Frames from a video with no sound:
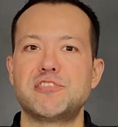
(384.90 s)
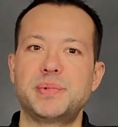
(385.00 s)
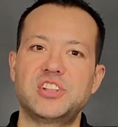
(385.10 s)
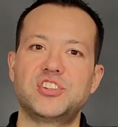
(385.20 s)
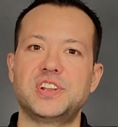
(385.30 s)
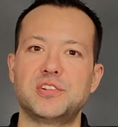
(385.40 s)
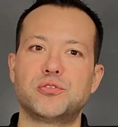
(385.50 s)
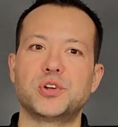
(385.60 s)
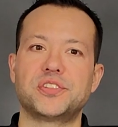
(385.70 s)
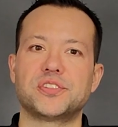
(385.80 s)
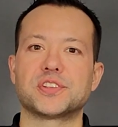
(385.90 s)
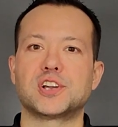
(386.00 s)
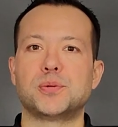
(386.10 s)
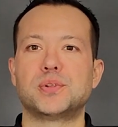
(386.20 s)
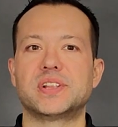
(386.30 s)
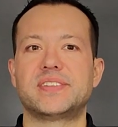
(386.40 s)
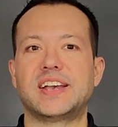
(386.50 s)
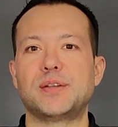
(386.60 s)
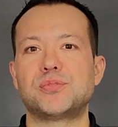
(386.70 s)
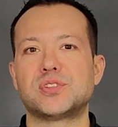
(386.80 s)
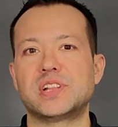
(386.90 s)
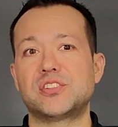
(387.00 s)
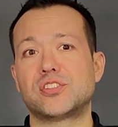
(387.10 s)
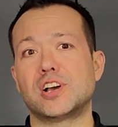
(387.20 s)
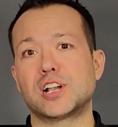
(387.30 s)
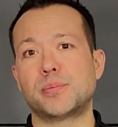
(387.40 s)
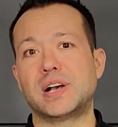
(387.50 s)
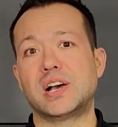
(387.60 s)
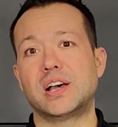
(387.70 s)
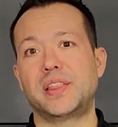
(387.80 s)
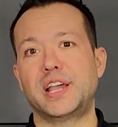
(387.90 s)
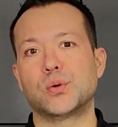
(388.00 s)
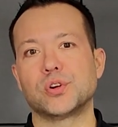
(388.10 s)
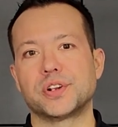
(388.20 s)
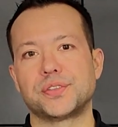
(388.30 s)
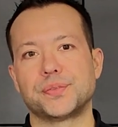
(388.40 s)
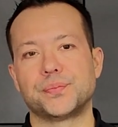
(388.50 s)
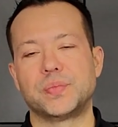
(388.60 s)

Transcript: I've mentioned invoices a couple of times, so let's talk about how that works.